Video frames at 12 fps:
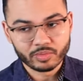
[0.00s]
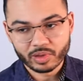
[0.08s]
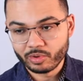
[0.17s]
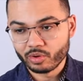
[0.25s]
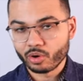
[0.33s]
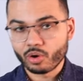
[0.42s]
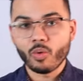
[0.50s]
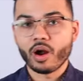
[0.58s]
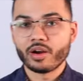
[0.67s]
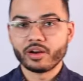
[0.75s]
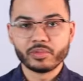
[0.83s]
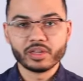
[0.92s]
Maybe you
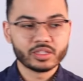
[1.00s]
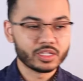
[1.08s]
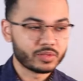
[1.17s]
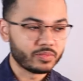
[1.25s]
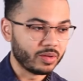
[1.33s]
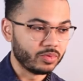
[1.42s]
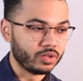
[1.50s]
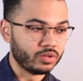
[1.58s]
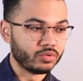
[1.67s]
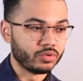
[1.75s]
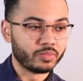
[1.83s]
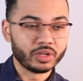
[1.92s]
acquired a business, maybe
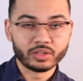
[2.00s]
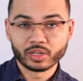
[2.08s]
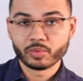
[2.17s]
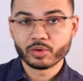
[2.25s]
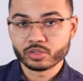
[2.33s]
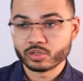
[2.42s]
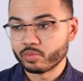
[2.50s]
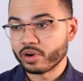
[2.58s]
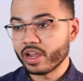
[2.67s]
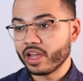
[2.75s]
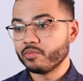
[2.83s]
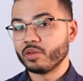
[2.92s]
you're building a personal
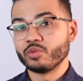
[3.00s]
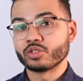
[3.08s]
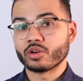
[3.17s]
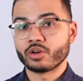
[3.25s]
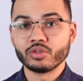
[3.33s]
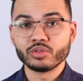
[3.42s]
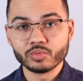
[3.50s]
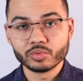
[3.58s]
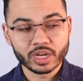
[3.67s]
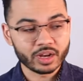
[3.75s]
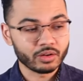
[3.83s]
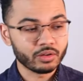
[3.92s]
brand, maybe you start a YouTube
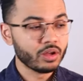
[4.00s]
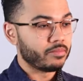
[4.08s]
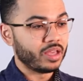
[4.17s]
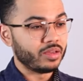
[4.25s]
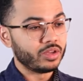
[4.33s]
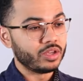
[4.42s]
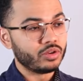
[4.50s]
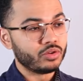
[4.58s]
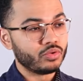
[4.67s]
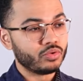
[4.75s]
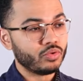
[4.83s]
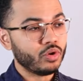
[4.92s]
channel, maybe
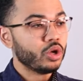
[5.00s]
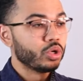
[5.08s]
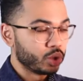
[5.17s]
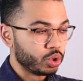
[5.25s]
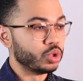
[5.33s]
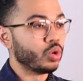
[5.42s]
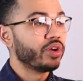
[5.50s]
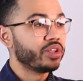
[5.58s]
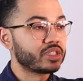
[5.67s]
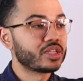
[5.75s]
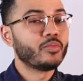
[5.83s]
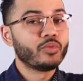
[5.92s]
you join
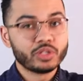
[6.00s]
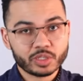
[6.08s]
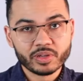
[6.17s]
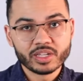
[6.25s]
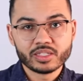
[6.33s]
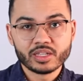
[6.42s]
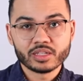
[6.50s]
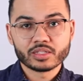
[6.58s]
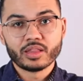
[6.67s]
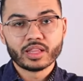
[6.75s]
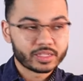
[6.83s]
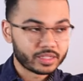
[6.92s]
someone's
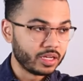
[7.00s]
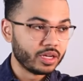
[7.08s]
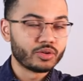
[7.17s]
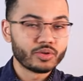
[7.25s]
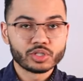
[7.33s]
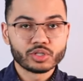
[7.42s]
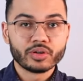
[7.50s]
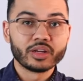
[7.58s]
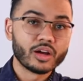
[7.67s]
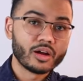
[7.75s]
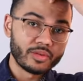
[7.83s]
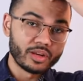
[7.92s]
business and that's going to increase your
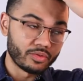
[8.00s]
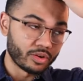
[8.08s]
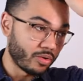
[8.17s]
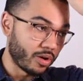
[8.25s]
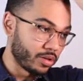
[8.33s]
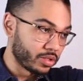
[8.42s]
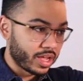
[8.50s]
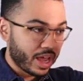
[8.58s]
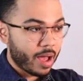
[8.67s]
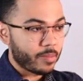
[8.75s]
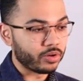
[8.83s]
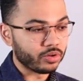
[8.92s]
income and it requires
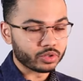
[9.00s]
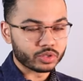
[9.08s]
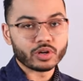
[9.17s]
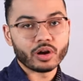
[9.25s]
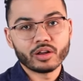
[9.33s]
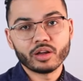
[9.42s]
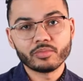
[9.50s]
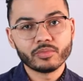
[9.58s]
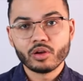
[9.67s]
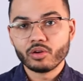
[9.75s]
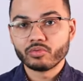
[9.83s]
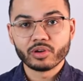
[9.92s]
capital or startup
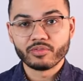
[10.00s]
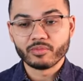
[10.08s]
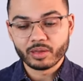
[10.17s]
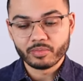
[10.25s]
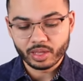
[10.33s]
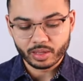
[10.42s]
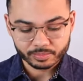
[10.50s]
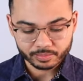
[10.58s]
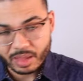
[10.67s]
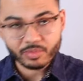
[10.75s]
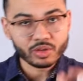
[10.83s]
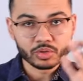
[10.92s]
whatever it may be.
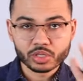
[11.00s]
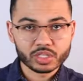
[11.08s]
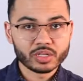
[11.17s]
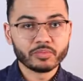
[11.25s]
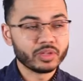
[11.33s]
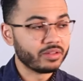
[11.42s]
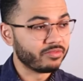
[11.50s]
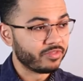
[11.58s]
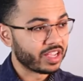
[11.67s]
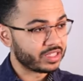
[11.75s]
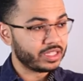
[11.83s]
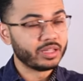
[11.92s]
Maybe you just simply
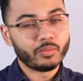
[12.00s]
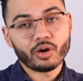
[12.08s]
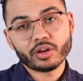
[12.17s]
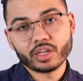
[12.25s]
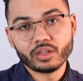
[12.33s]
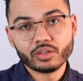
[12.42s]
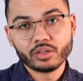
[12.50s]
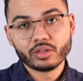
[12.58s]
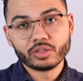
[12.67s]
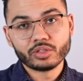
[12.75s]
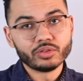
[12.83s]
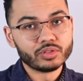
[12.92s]
invest in the market
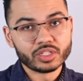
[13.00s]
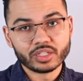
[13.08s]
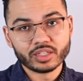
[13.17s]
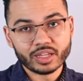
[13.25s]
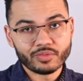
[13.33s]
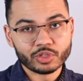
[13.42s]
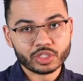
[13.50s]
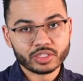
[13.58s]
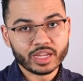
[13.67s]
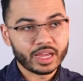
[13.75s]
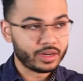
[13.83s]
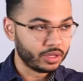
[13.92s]
using and leveraging
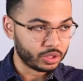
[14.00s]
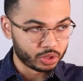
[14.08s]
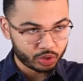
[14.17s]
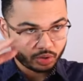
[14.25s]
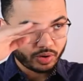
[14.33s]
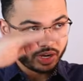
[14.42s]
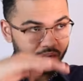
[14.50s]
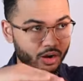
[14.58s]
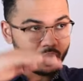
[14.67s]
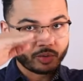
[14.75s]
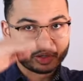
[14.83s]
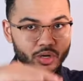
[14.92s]
debt and just creating
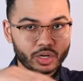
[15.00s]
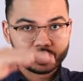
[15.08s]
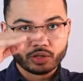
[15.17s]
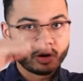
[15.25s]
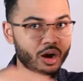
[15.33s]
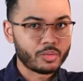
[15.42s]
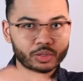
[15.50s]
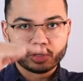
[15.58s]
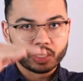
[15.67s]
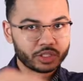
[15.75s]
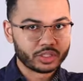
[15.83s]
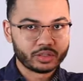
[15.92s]
arbitrage. You're
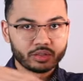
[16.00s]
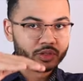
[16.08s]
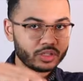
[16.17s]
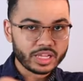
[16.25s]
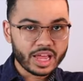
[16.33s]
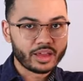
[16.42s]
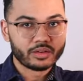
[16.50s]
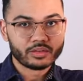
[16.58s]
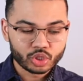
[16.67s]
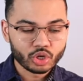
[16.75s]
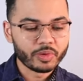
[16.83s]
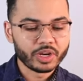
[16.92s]
arbitraging the debt.
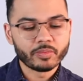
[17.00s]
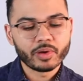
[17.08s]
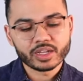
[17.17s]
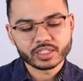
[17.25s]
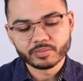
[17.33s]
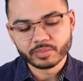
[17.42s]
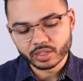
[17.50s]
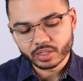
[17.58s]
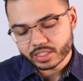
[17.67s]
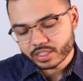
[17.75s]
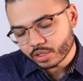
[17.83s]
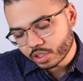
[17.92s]
So many
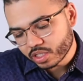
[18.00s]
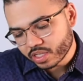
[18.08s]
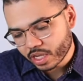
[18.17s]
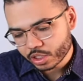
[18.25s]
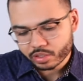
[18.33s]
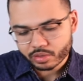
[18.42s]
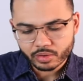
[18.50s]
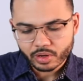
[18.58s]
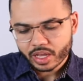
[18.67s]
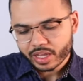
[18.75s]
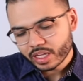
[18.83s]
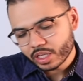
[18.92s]
possibilities here. It just gets your
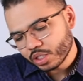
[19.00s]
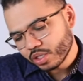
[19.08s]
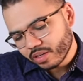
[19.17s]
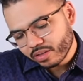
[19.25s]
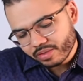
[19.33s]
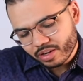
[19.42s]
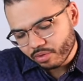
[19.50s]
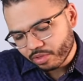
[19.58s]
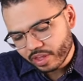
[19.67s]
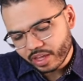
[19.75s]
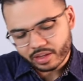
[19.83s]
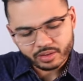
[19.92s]
gets you to, you know,
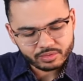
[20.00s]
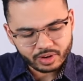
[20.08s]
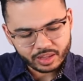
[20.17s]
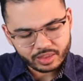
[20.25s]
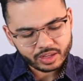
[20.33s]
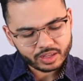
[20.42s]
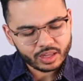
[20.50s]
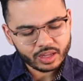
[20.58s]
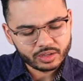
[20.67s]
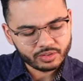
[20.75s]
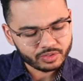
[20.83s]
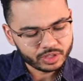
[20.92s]
think, right? Think a lot
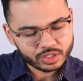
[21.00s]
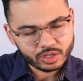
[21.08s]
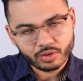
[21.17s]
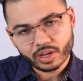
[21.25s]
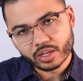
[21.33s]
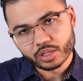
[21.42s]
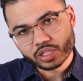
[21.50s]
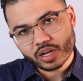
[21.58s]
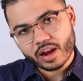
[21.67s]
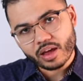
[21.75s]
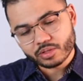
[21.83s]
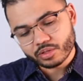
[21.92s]
differently. So again,
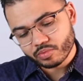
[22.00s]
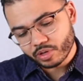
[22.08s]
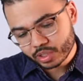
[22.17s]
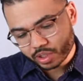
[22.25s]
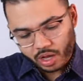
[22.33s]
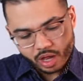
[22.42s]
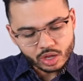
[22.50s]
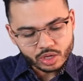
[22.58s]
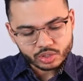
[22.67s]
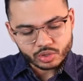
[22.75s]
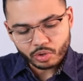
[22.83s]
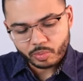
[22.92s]
shout out to Rich
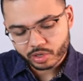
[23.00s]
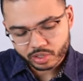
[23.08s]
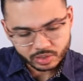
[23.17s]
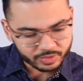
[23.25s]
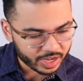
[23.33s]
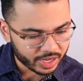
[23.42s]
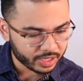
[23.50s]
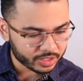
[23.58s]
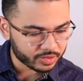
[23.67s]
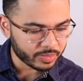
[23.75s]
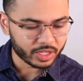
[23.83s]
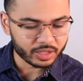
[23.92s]
School of Personal
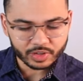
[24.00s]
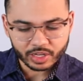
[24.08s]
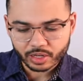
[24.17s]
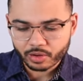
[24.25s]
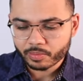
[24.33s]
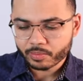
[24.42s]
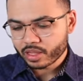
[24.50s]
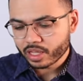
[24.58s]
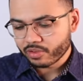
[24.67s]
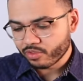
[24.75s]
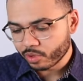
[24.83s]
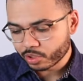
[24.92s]
Finance for making the video. Thank
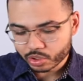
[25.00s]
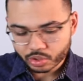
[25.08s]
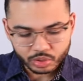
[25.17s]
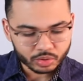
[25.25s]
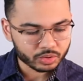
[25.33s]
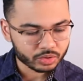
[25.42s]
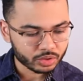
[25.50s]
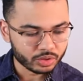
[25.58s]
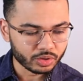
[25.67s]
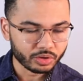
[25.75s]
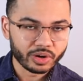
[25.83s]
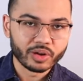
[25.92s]
you for what you do.
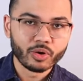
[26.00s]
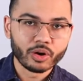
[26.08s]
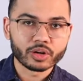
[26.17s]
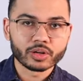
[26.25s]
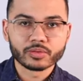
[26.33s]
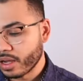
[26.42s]
You're doing great work.